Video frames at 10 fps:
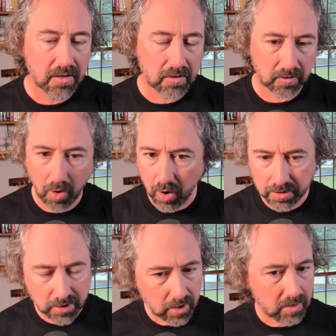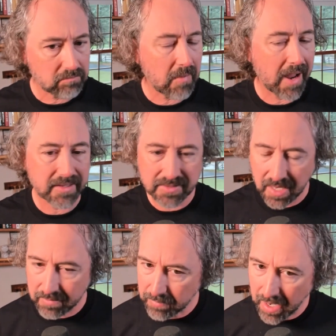long-term
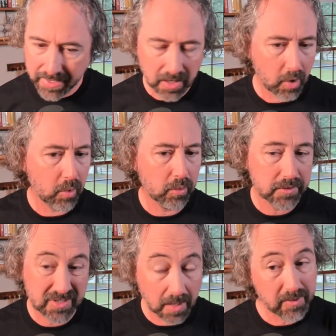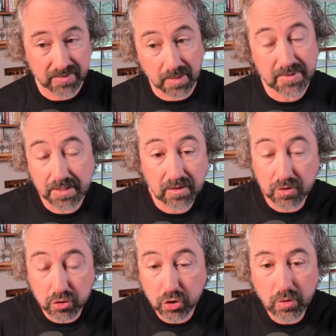mindset buy and hold. Some some
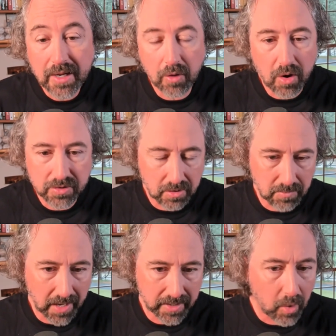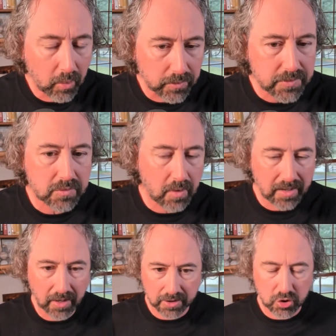cyclicals are great long-term buy and holds,
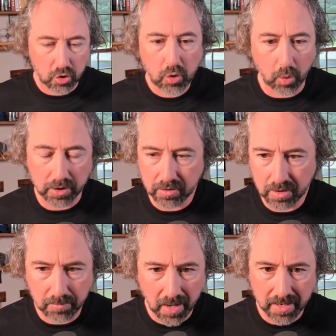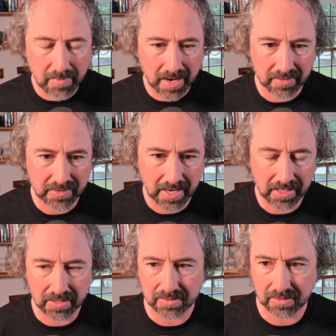right? Like Nucor, you could have bought it back in the
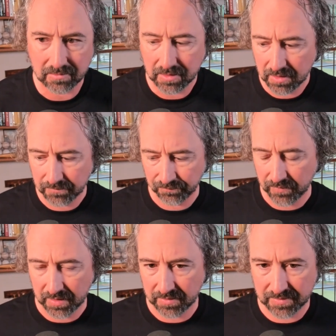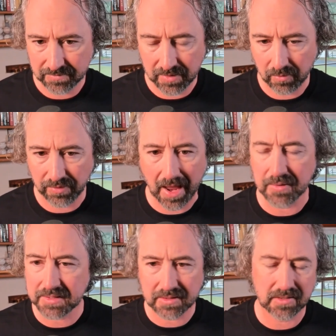80s and you know
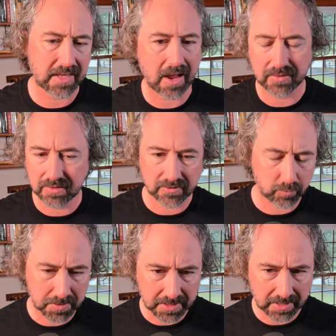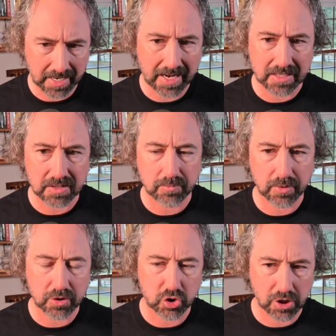thousands and thousands of percent gains,
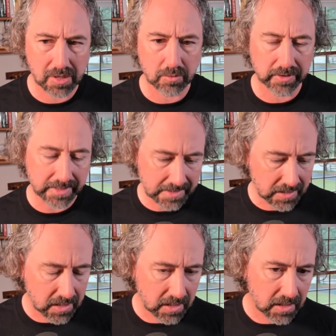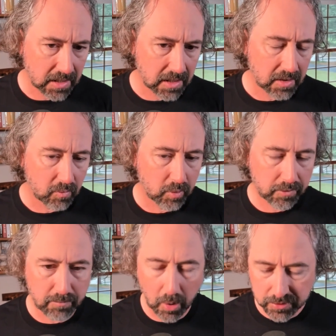but generally with
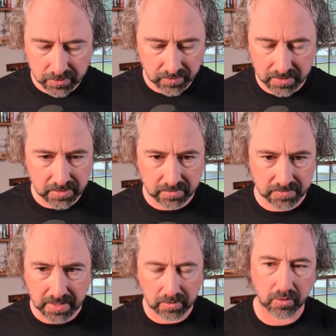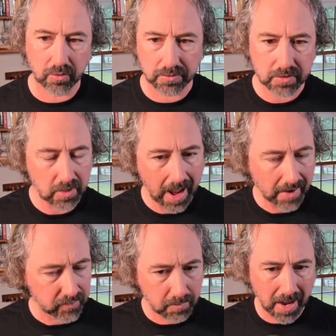most of these cyclicals, you have
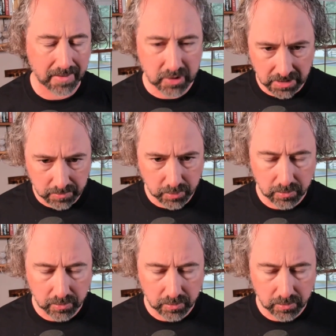to buy them cheap,